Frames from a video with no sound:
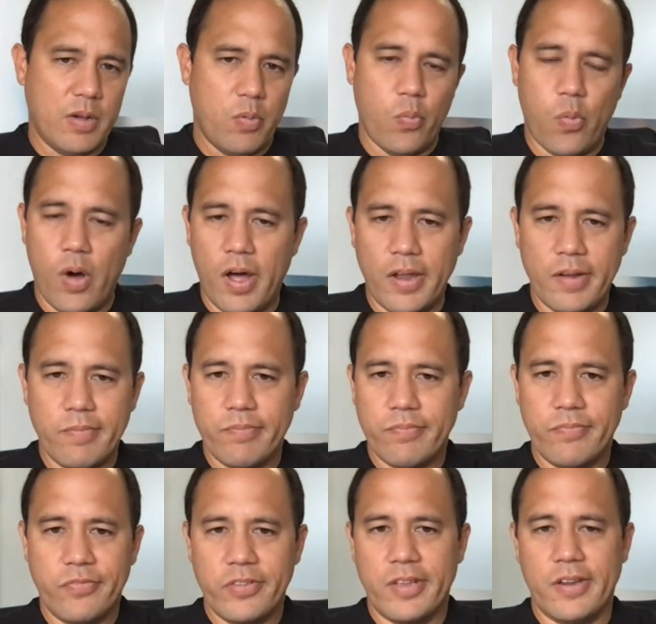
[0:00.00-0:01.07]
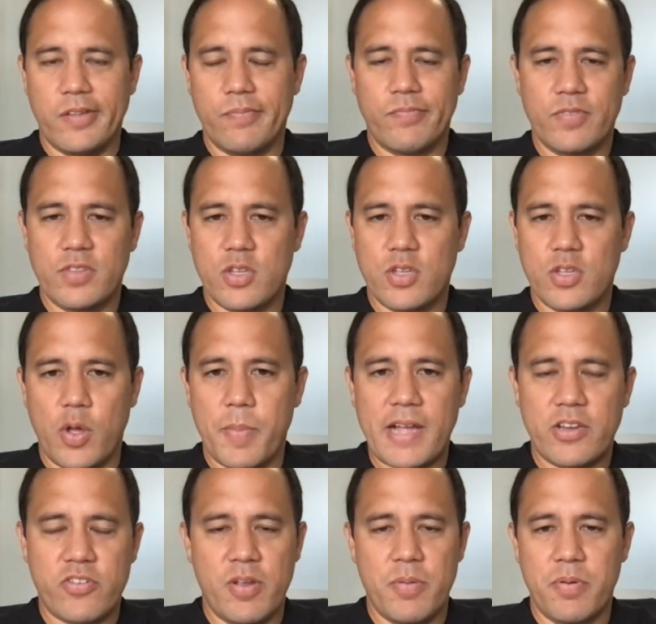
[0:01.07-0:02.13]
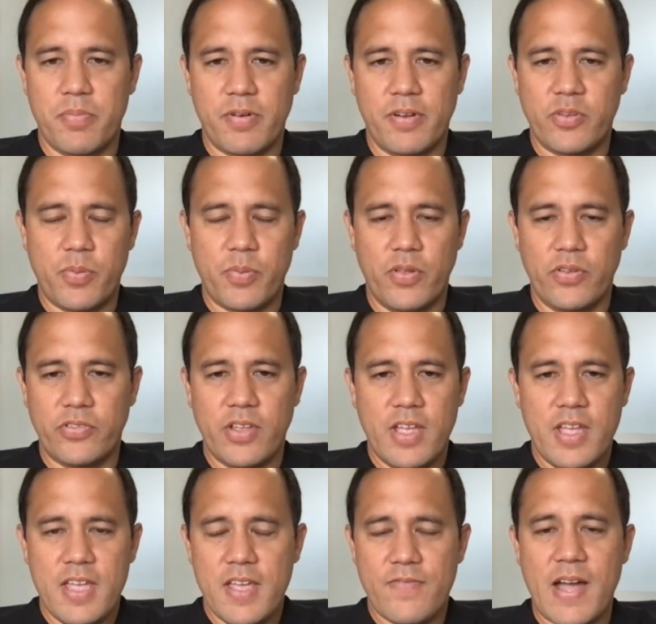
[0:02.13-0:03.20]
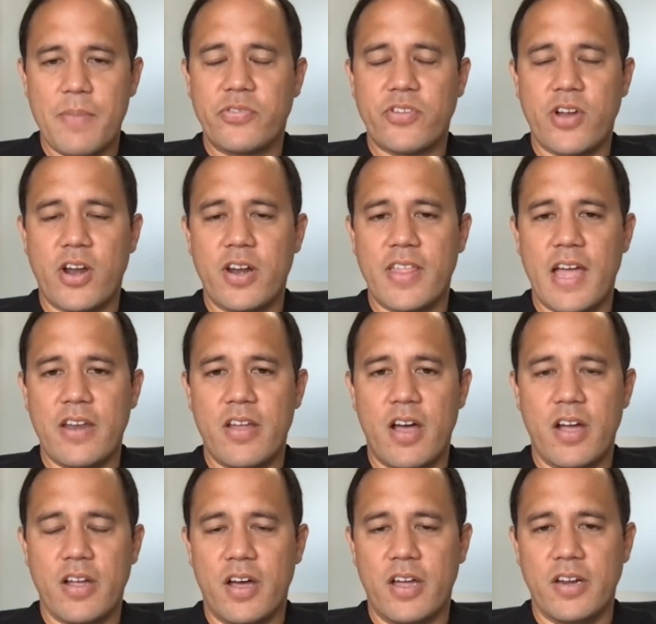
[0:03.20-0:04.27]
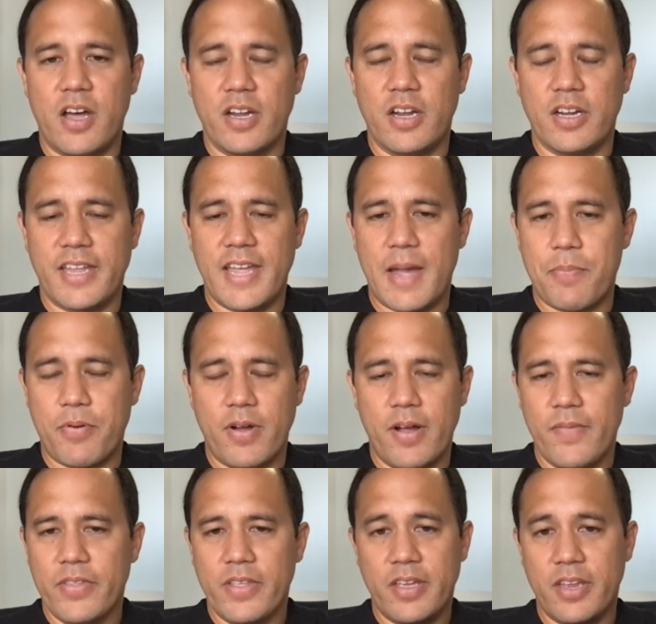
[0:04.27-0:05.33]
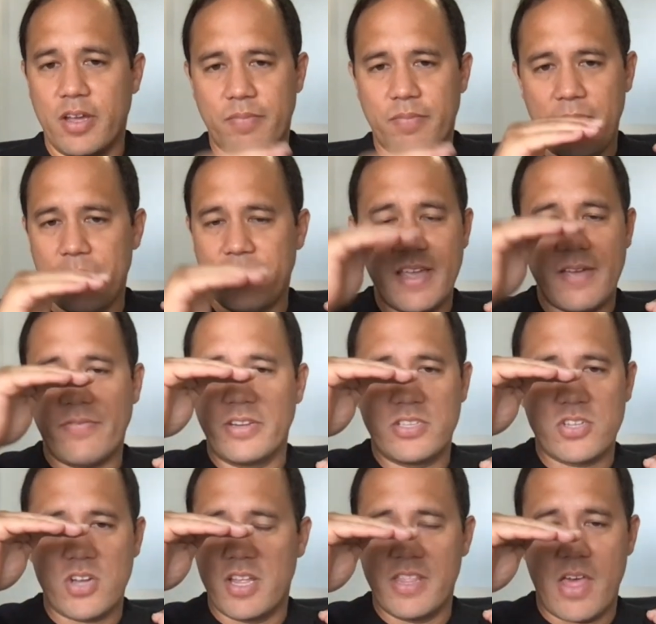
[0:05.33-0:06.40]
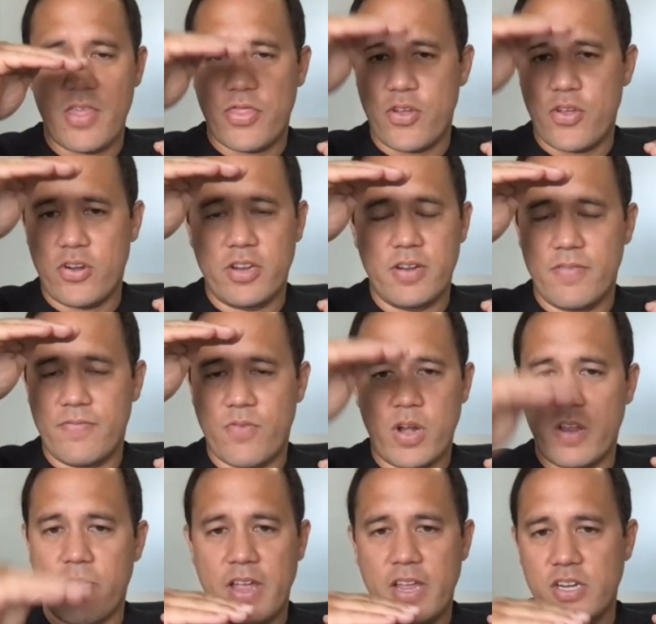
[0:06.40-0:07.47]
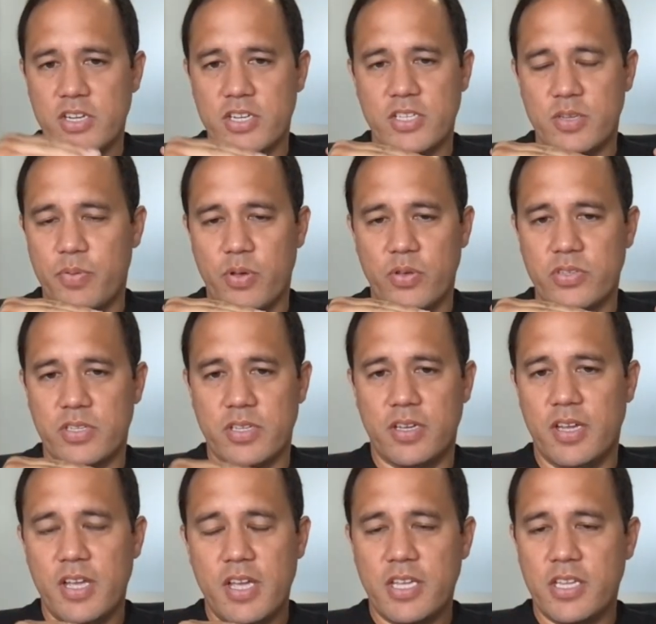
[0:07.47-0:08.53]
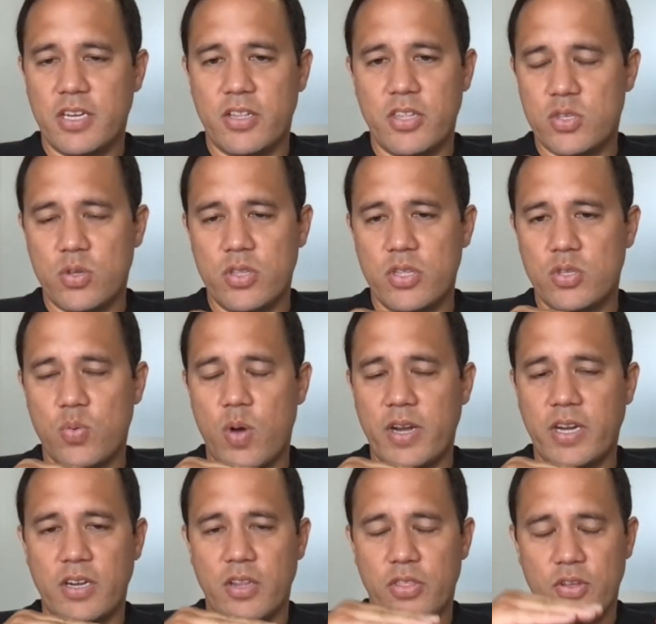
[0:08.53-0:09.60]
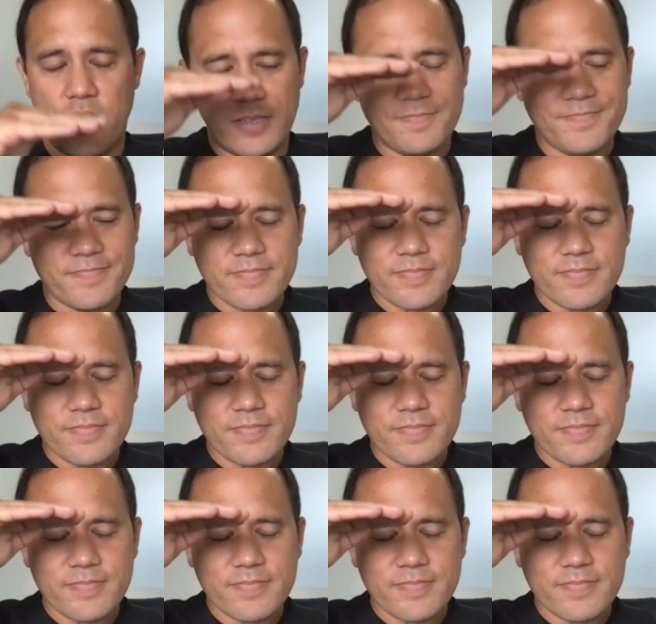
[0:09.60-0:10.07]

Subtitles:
one, you know, going back to treatment principles, if I'm starting that dog on Keppra, you know, I'm definitely starting in that 30 to 40 range as opposed to, you know, the 20 to 30.